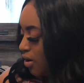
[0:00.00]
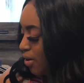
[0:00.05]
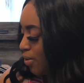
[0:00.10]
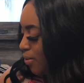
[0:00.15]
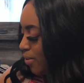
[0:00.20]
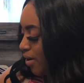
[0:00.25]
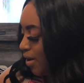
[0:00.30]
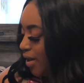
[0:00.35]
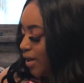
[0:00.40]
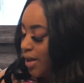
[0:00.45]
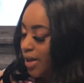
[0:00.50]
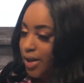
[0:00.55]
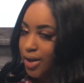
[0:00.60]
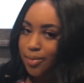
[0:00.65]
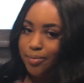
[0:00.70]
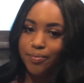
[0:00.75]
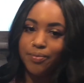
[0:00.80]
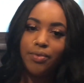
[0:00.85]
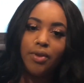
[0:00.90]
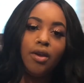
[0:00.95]

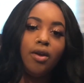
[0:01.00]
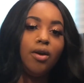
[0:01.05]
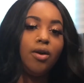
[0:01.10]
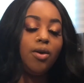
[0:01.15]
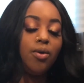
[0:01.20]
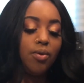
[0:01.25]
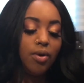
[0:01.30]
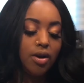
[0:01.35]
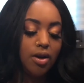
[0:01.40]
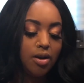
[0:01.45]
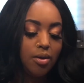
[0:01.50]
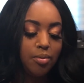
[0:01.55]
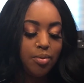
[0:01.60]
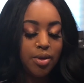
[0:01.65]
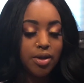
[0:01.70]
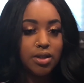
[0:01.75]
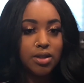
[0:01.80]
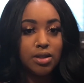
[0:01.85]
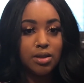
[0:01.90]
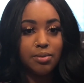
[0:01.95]
Okay. We're going to
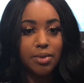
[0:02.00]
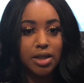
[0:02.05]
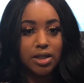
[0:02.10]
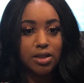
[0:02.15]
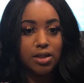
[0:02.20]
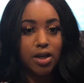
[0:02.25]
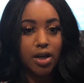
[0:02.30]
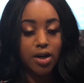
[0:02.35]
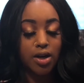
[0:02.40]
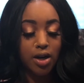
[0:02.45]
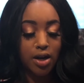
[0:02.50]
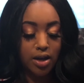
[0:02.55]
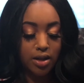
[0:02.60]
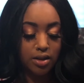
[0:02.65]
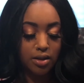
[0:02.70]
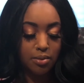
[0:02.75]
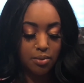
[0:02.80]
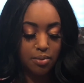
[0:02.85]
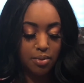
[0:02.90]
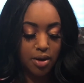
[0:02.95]
put some mascara
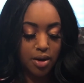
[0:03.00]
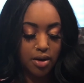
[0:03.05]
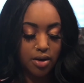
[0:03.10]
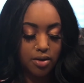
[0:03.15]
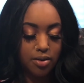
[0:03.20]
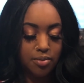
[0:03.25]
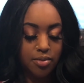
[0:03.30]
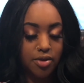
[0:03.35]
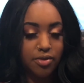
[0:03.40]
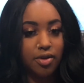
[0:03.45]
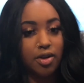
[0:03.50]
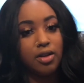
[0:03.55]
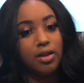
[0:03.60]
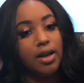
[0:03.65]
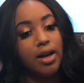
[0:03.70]
at the bottom of our